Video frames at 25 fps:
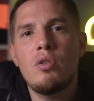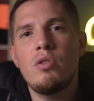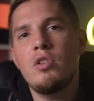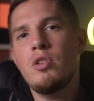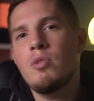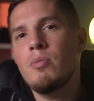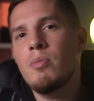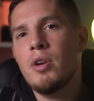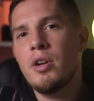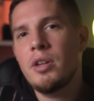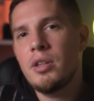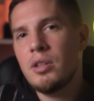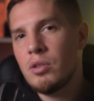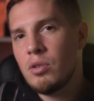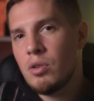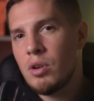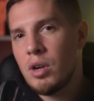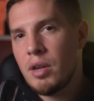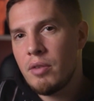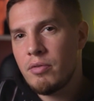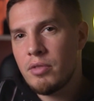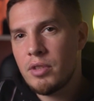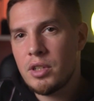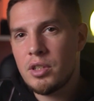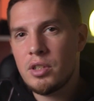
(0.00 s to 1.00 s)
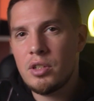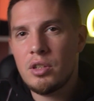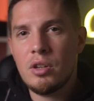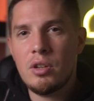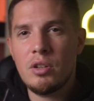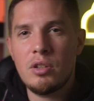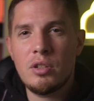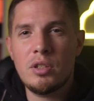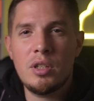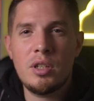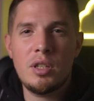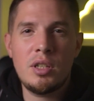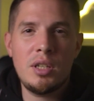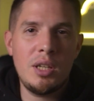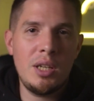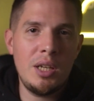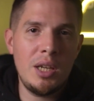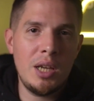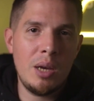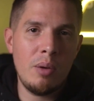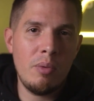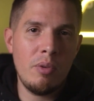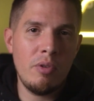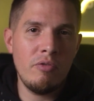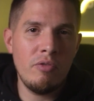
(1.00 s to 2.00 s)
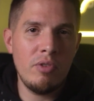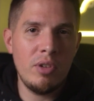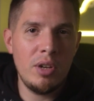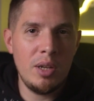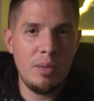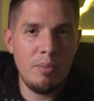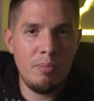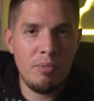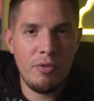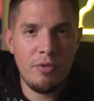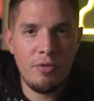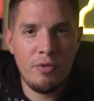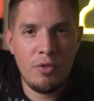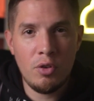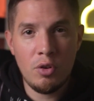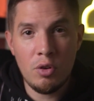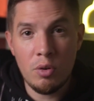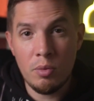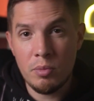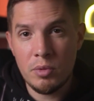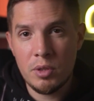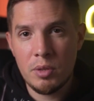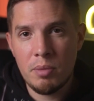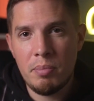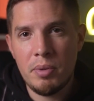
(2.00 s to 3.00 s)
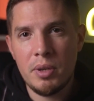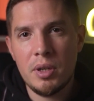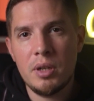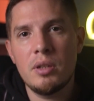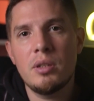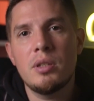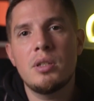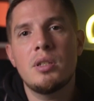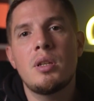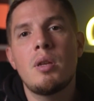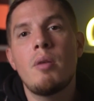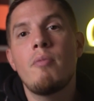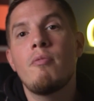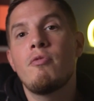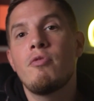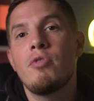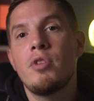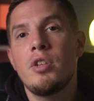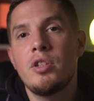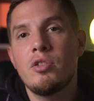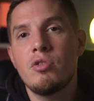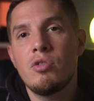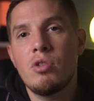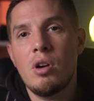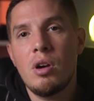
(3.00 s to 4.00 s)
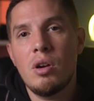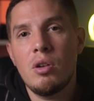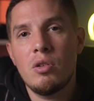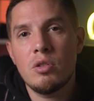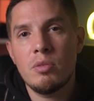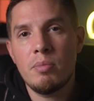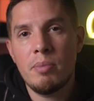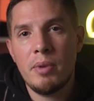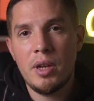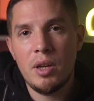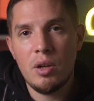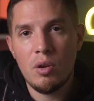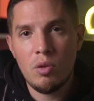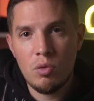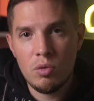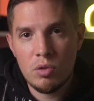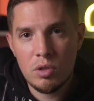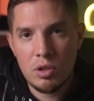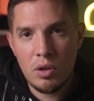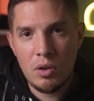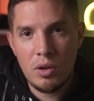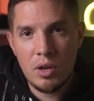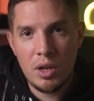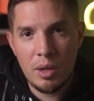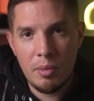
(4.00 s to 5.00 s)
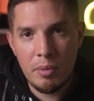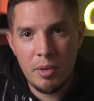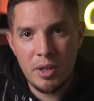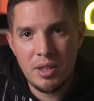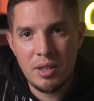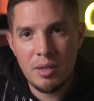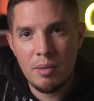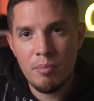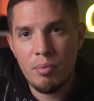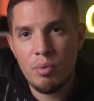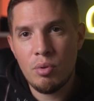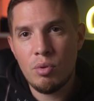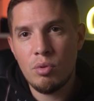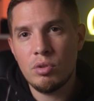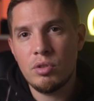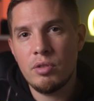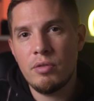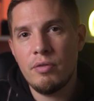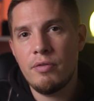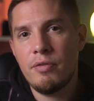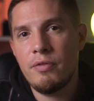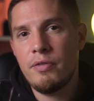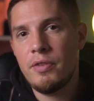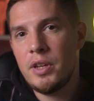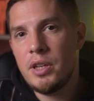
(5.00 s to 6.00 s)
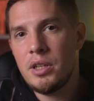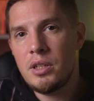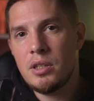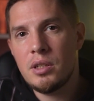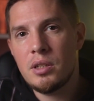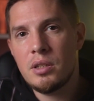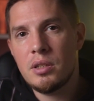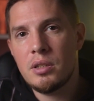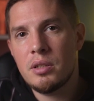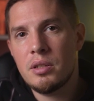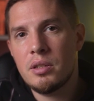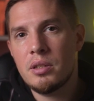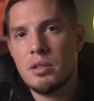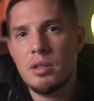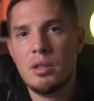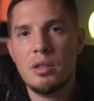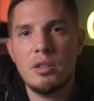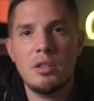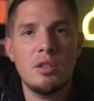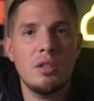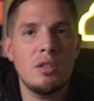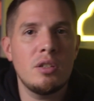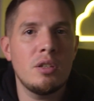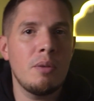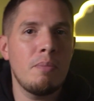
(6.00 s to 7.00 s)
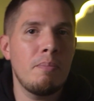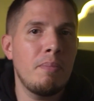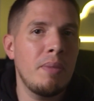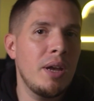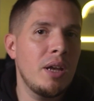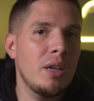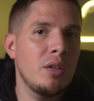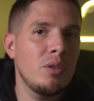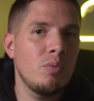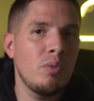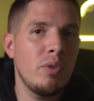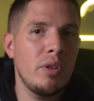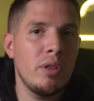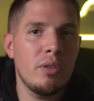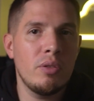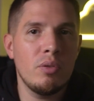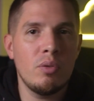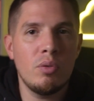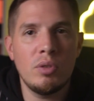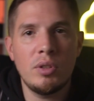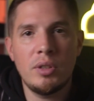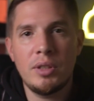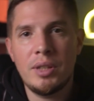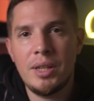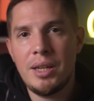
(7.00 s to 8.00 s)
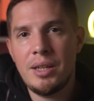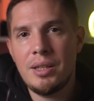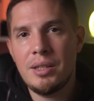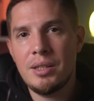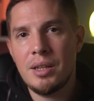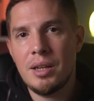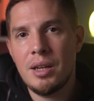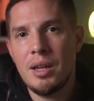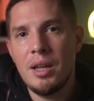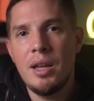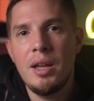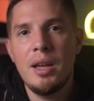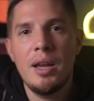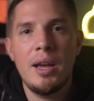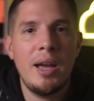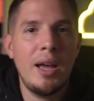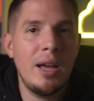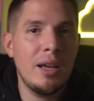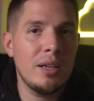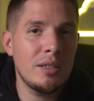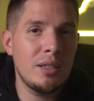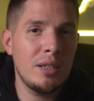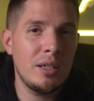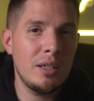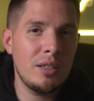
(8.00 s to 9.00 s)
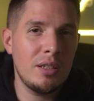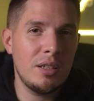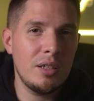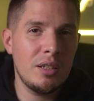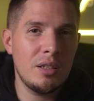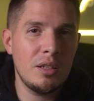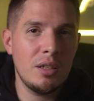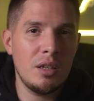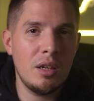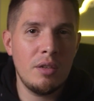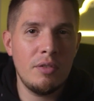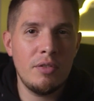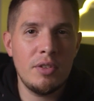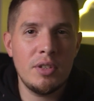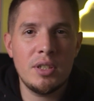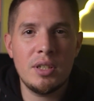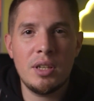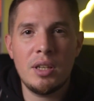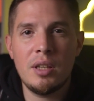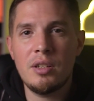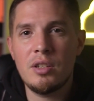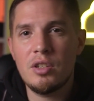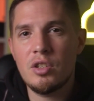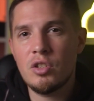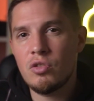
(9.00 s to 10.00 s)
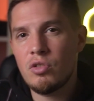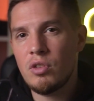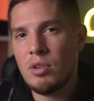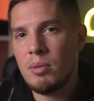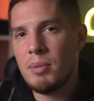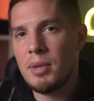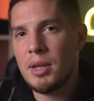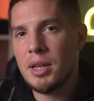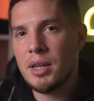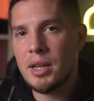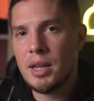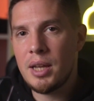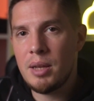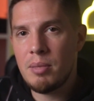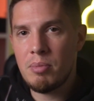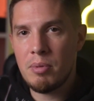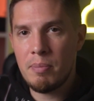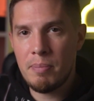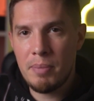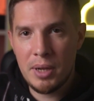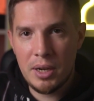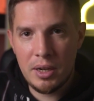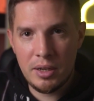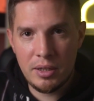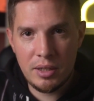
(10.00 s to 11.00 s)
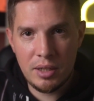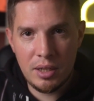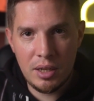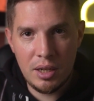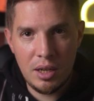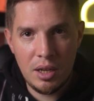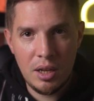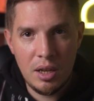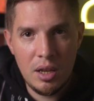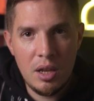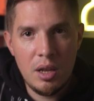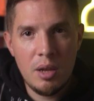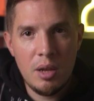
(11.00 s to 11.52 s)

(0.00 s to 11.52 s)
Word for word: you might not have the chance to see how it really performs because some free trials may also limit important features such as bandwidth or data, access to servers and streaming capability.